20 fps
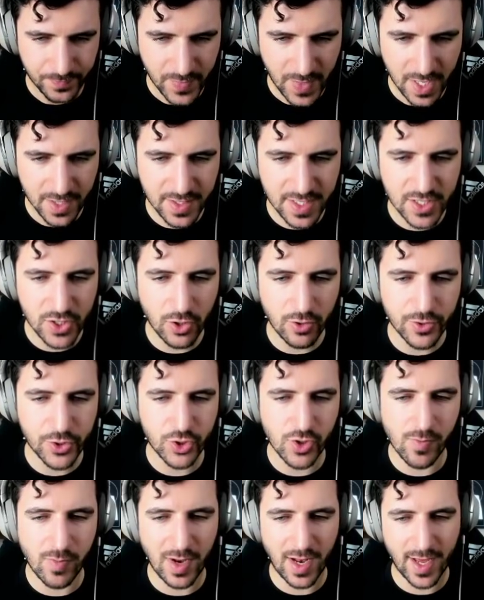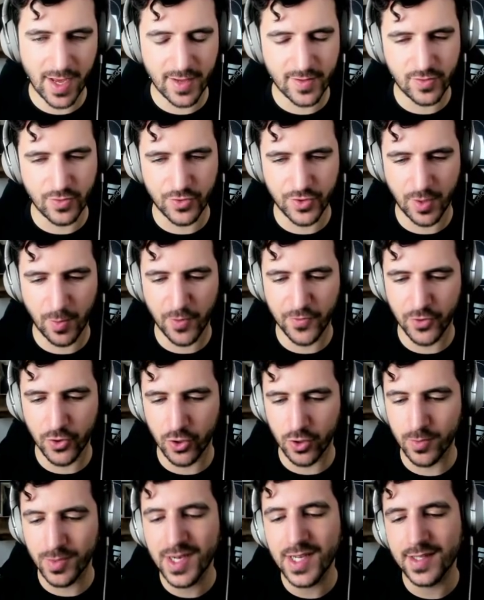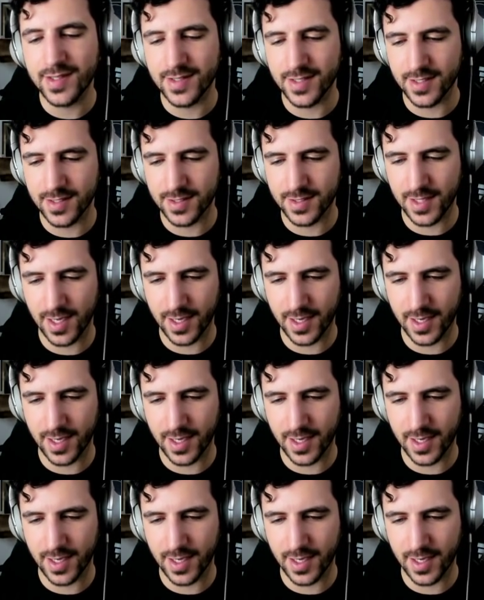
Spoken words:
this also applies to some of your abilities